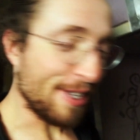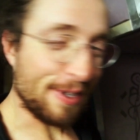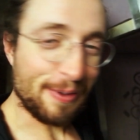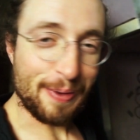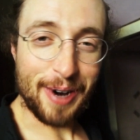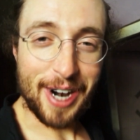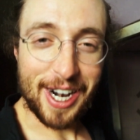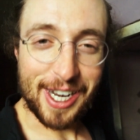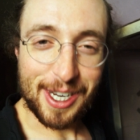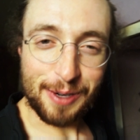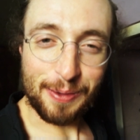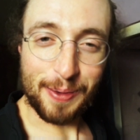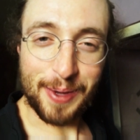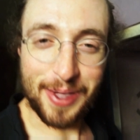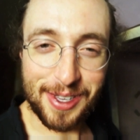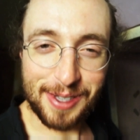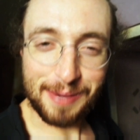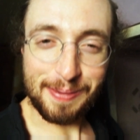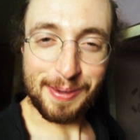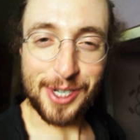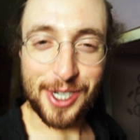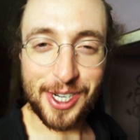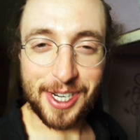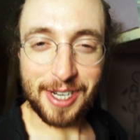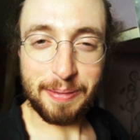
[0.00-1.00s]
I swear, I just want
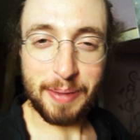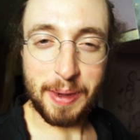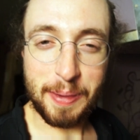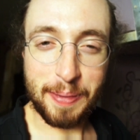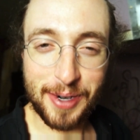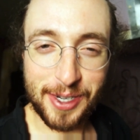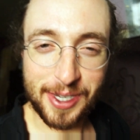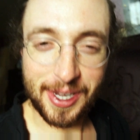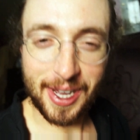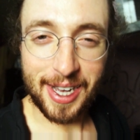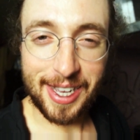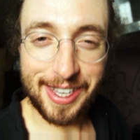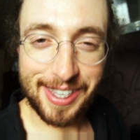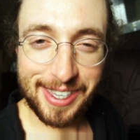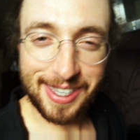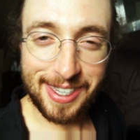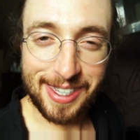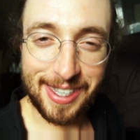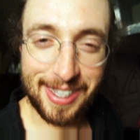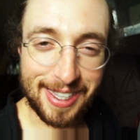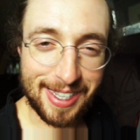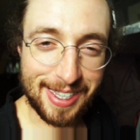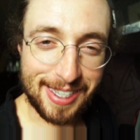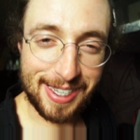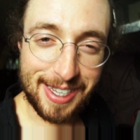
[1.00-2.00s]
this machine to be precise.
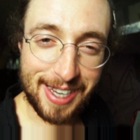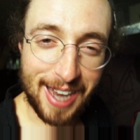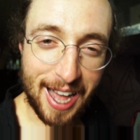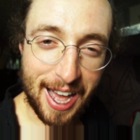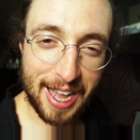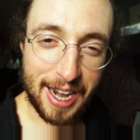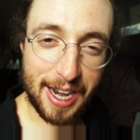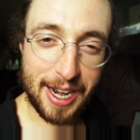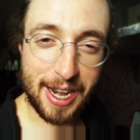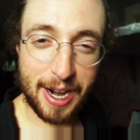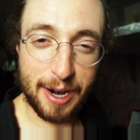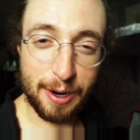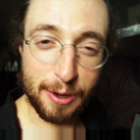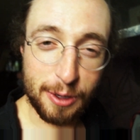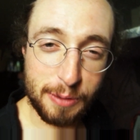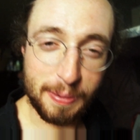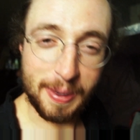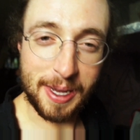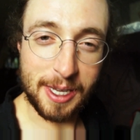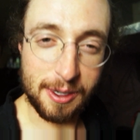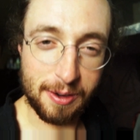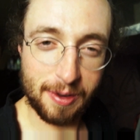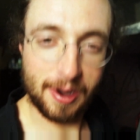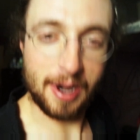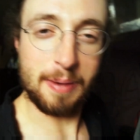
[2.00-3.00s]
This is not an
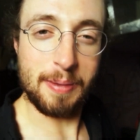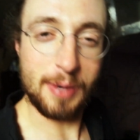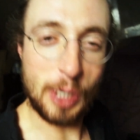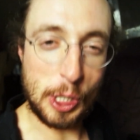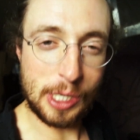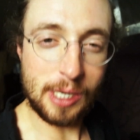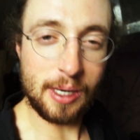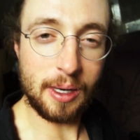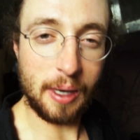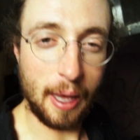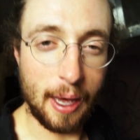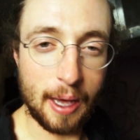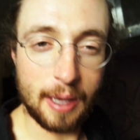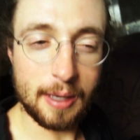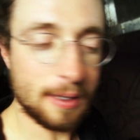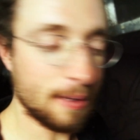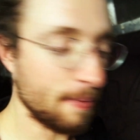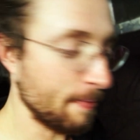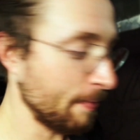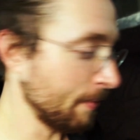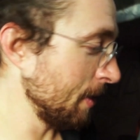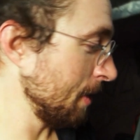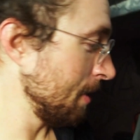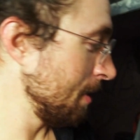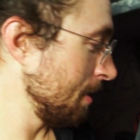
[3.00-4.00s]
aerospace grade machine,
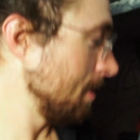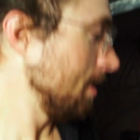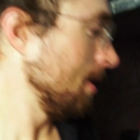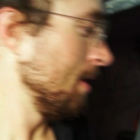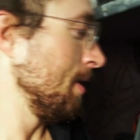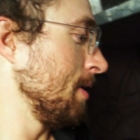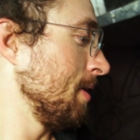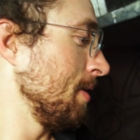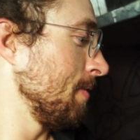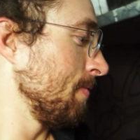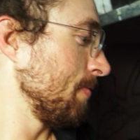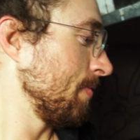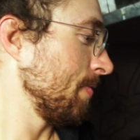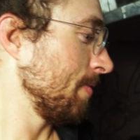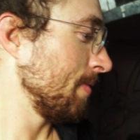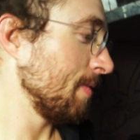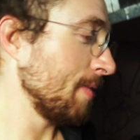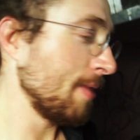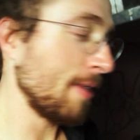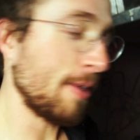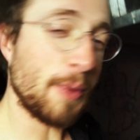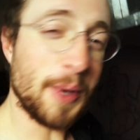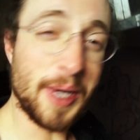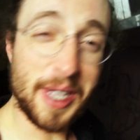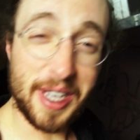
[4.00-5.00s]
guys.
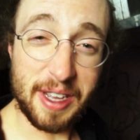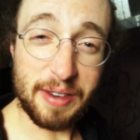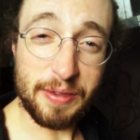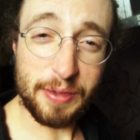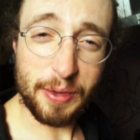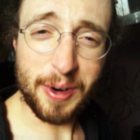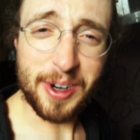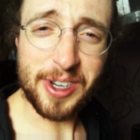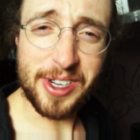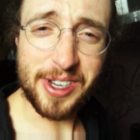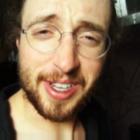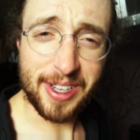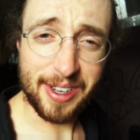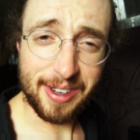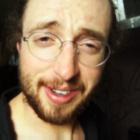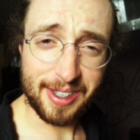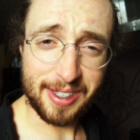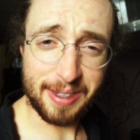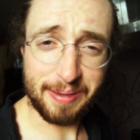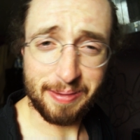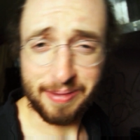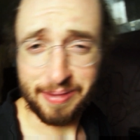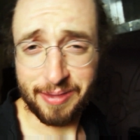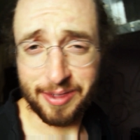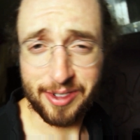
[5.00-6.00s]
It's really unfortunate
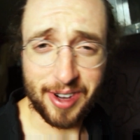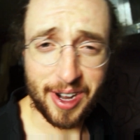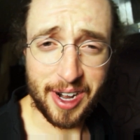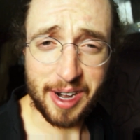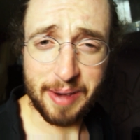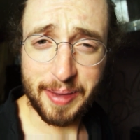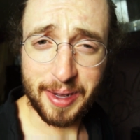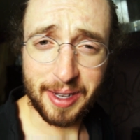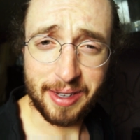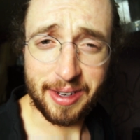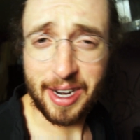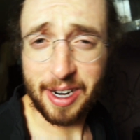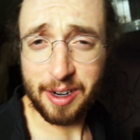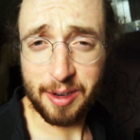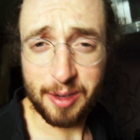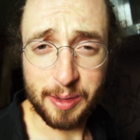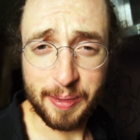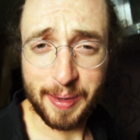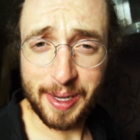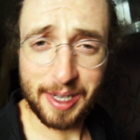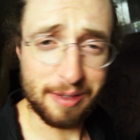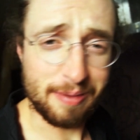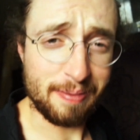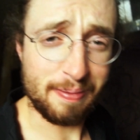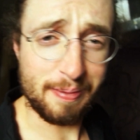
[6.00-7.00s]
because I'm trying to build
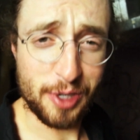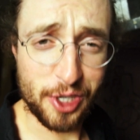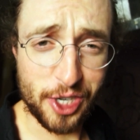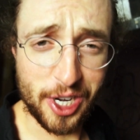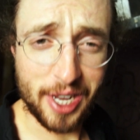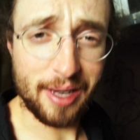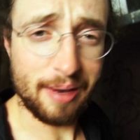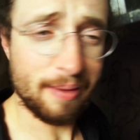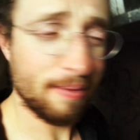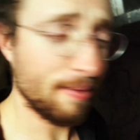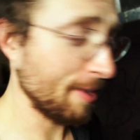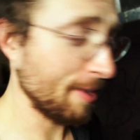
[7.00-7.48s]
aerospace shit.